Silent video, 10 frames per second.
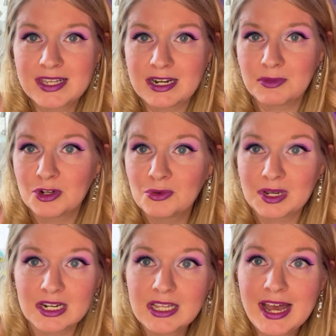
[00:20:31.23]
and I'm going to
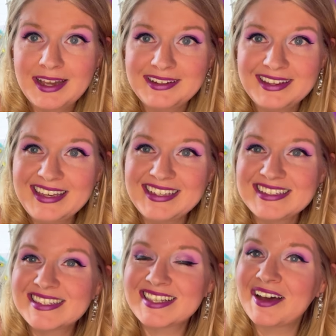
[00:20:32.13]
read a lot.
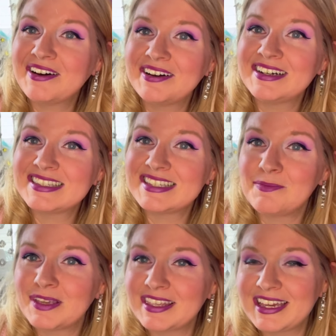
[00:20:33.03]
So
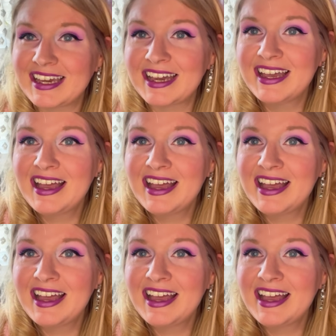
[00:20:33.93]
typically,